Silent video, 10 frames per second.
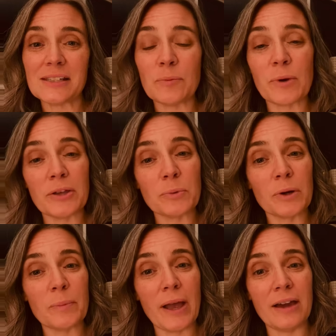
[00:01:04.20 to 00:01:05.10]
a
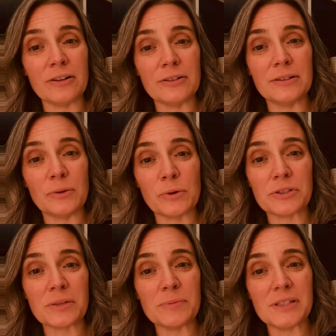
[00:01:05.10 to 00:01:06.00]
breathwork pattern, or
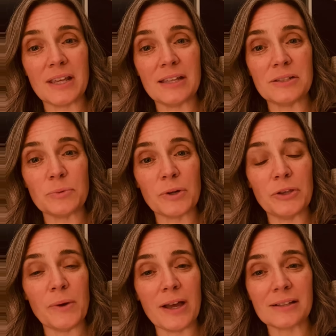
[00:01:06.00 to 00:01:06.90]
some state where
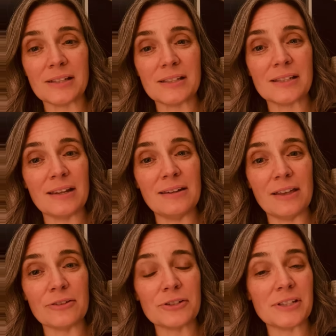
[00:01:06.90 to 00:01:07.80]
you access
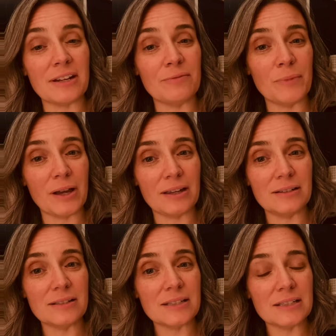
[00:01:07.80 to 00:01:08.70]
another state of
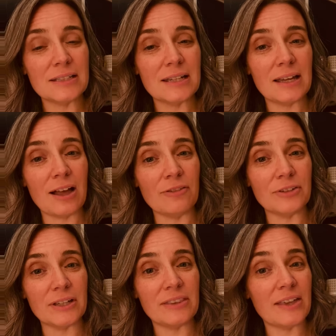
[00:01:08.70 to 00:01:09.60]
mind,
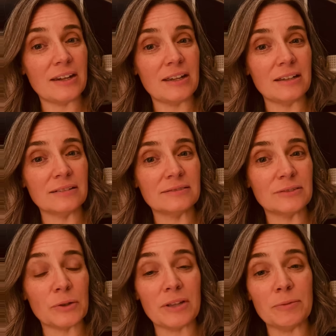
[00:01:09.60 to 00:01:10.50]
alpha, theta,
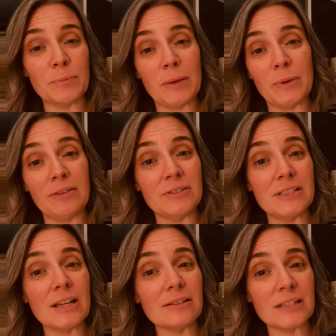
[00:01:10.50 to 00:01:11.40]
or even maybe even
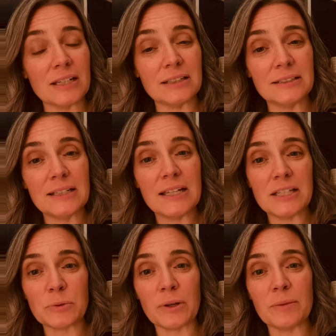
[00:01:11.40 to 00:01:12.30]
delta,
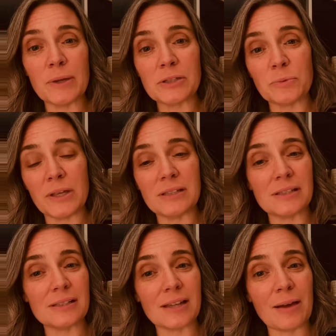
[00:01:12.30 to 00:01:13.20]
is one of the best ways to
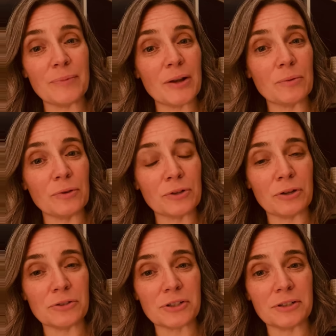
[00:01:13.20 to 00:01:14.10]
stop that roller
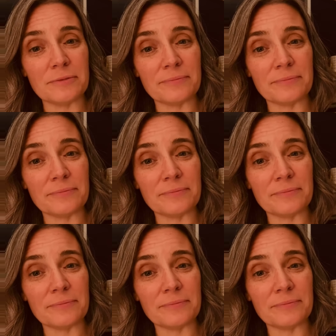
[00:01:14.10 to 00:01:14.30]
coaster.